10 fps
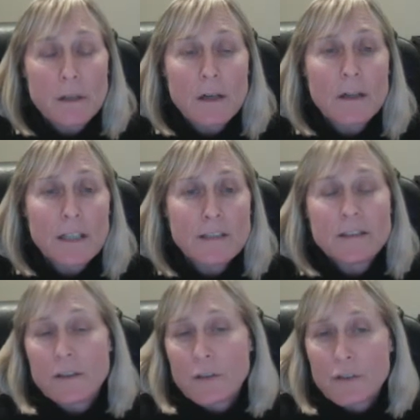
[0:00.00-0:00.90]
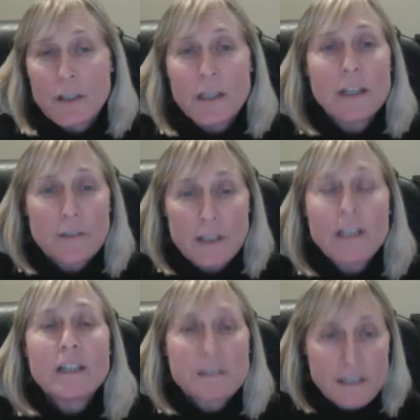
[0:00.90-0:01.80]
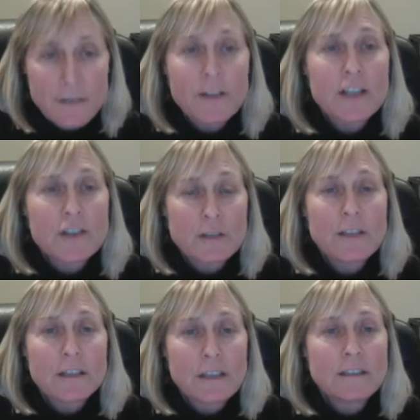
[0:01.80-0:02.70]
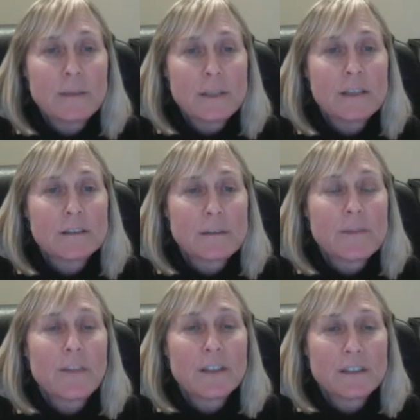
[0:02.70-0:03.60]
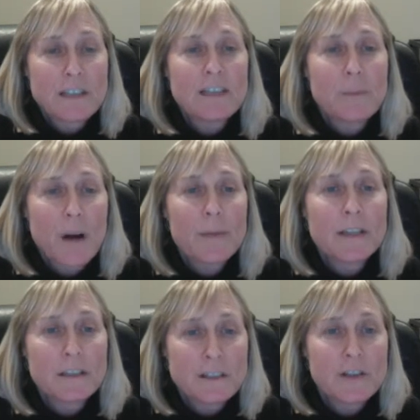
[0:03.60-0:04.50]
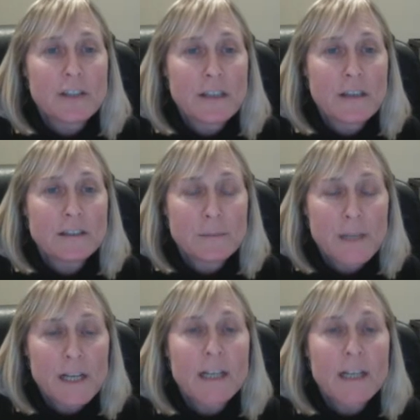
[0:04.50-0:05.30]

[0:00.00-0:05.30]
considers in its definition of anti-Semitism, that the State Department considers anti-Semitic.